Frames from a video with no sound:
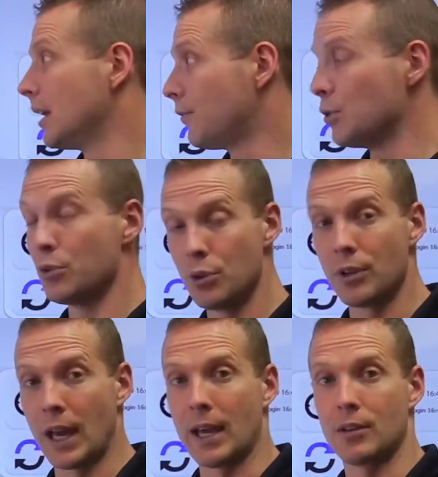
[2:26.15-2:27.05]
If you
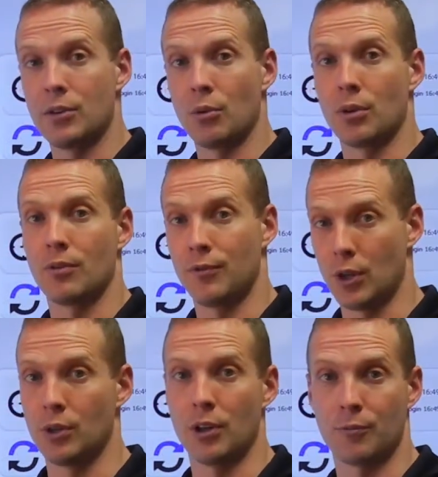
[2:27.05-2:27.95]
do that, your
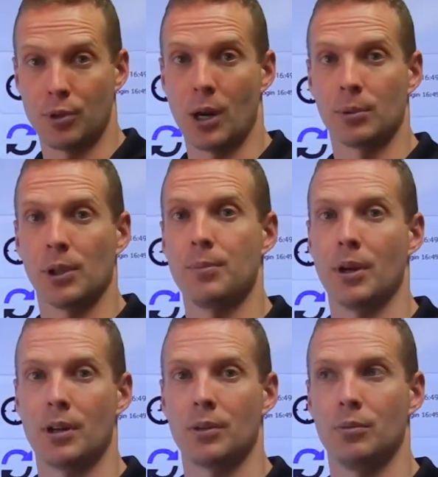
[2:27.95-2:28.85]
phone, if properly
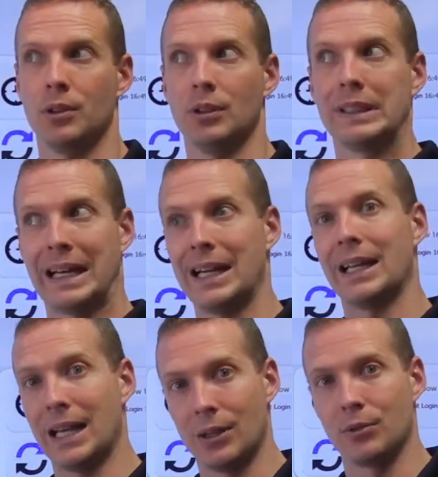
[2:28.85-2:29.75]
paired, will
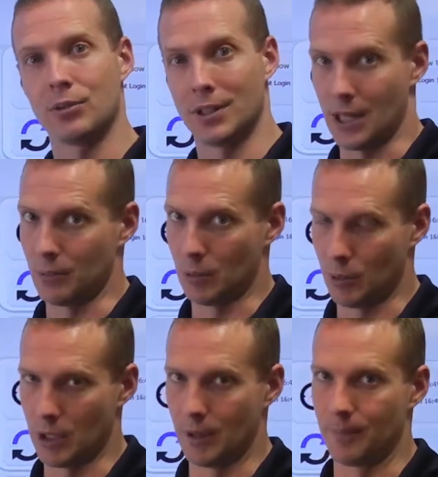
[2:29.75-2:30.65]
dial out to
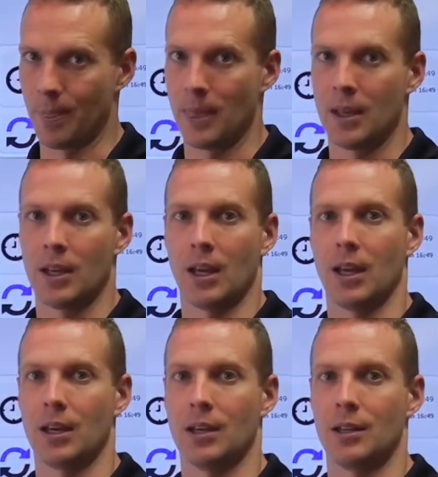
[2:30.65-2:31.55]
911,
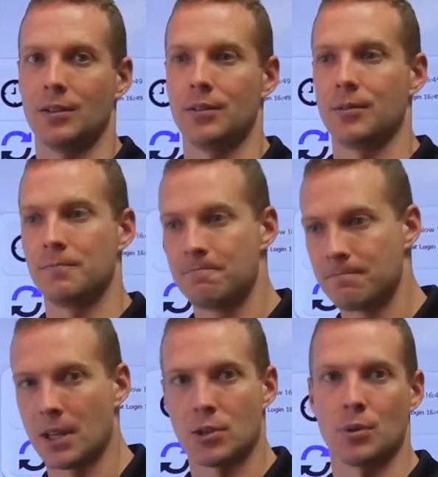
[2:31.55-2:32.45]
and
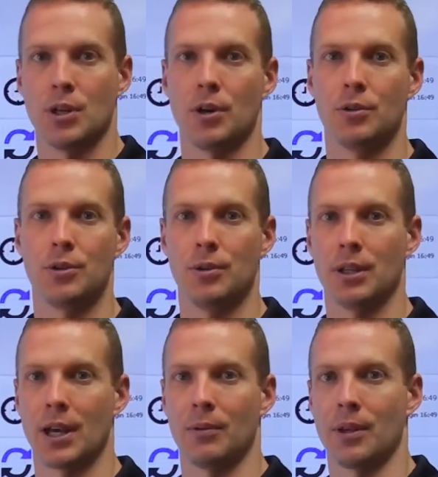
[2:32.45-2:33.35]
as we know,
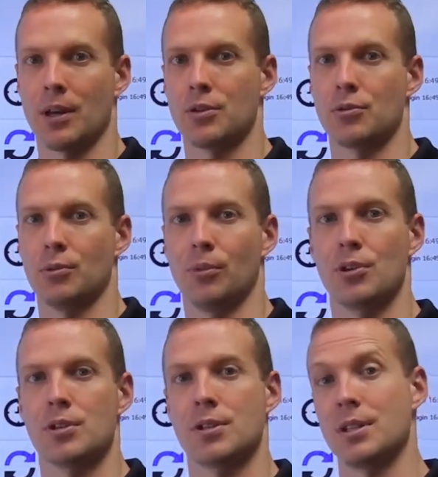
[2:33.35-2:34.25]
doing that without a true
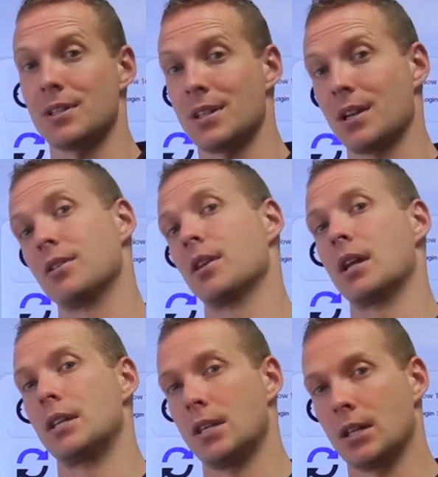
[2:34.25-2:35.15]
emergency is not a good
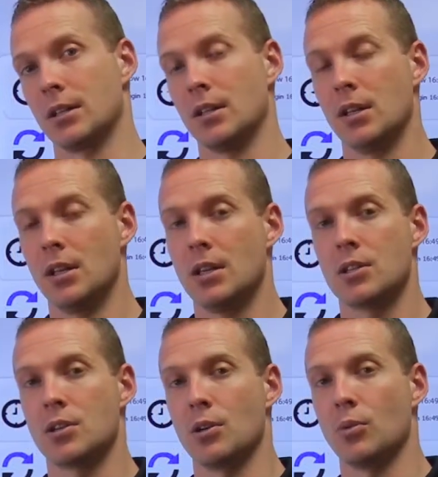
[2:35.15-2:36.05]
idea.
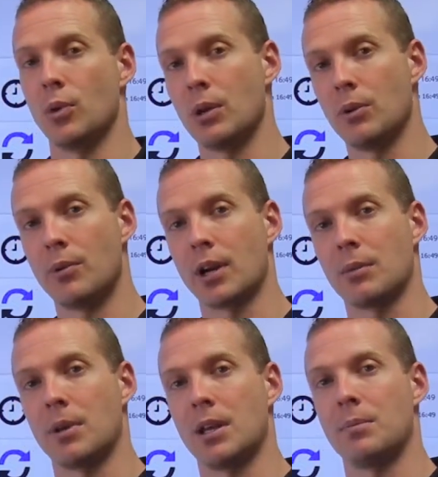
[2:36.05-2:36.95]
So we would
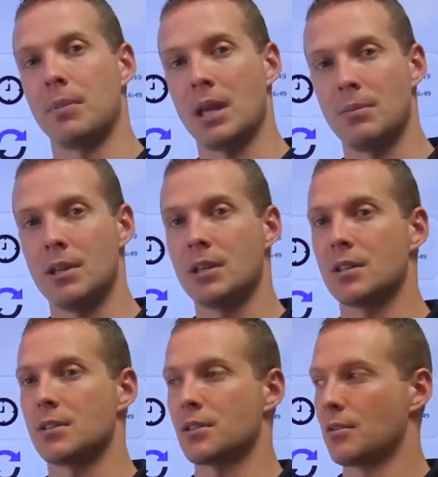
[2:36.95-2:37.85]
recommend maybe
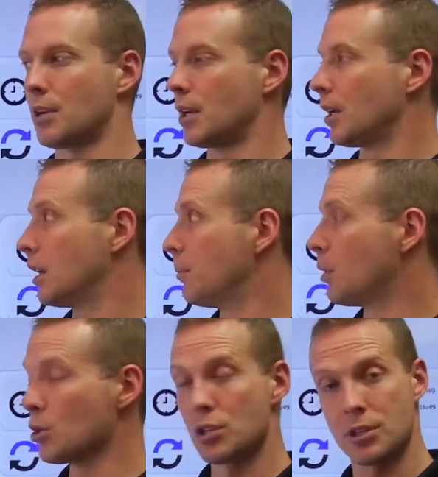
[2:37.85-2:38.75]
considering an
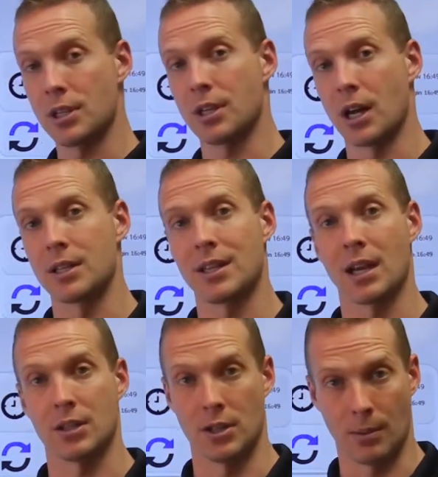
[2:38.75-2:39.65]
emergency
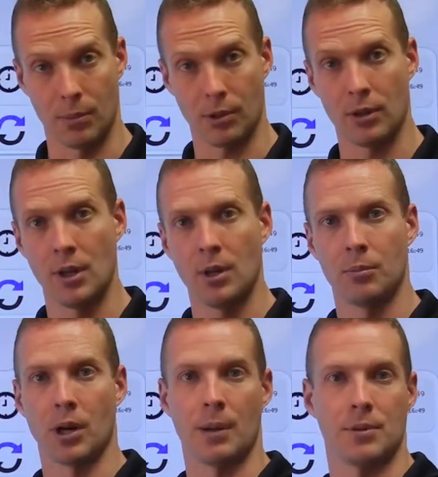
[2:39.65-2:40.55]
contact number,
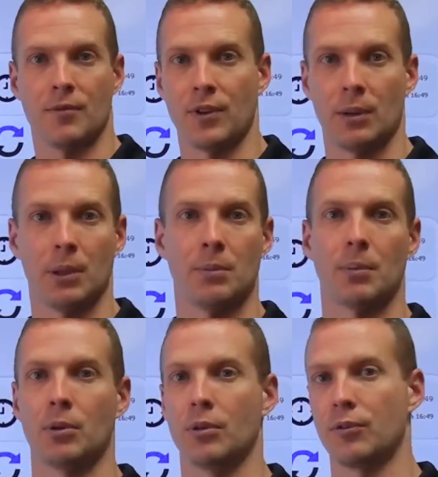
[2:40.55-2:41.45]
perhaps a family
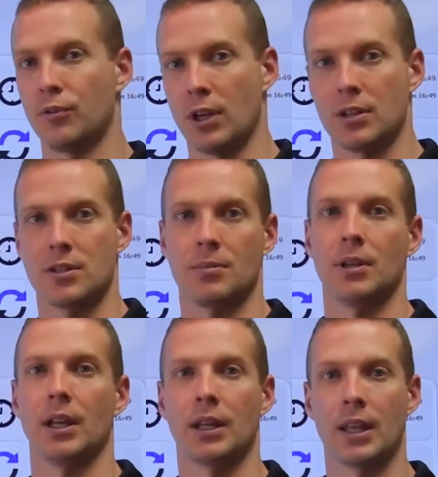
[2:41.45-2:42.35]
member, friend,
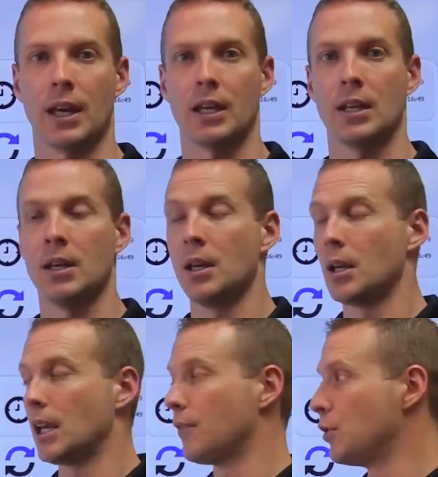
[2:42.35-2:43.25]
somebody like that.
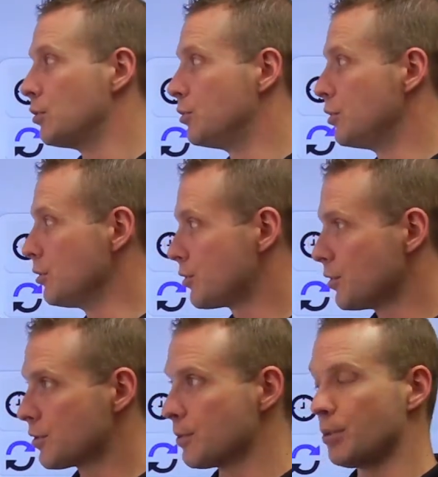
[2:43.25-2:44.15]
If you do
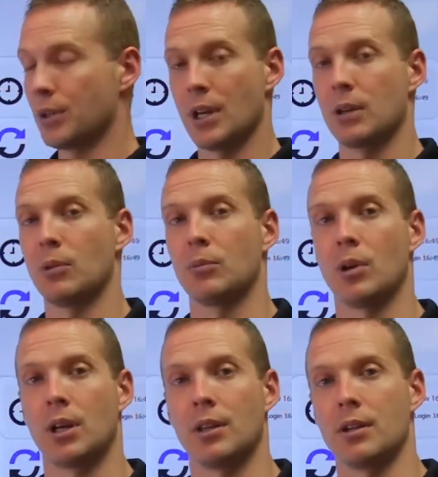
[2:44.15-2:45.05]
choose to put
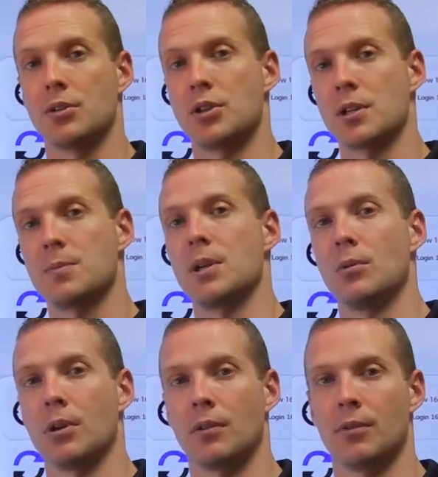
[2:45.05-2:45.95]
911 in there, just be
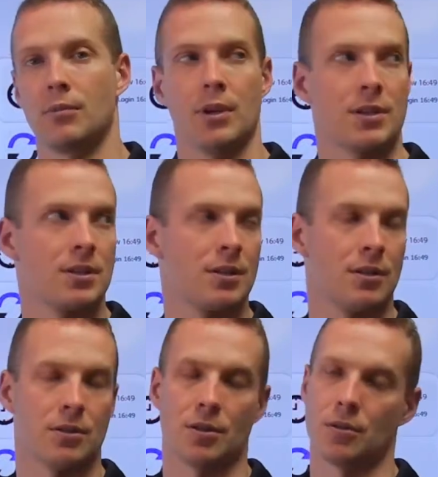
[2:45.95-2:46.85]
aware of the risks
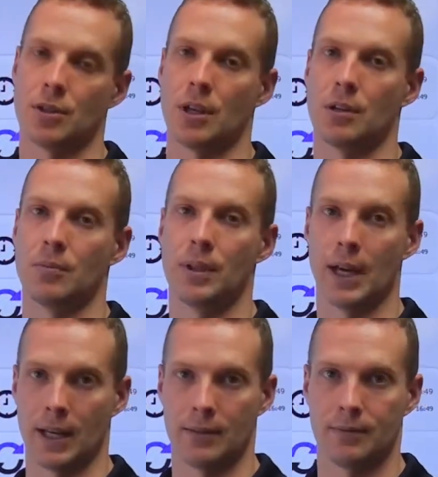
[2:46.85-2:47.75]
associated with
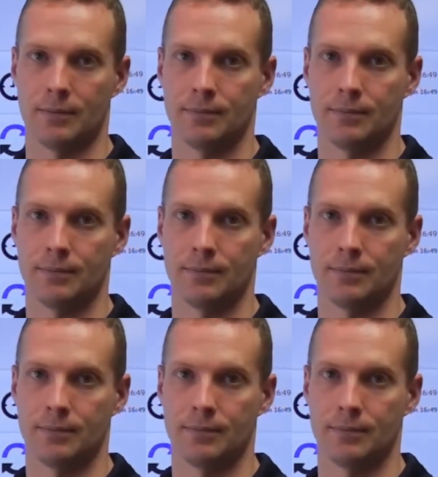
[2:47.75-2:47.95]
that.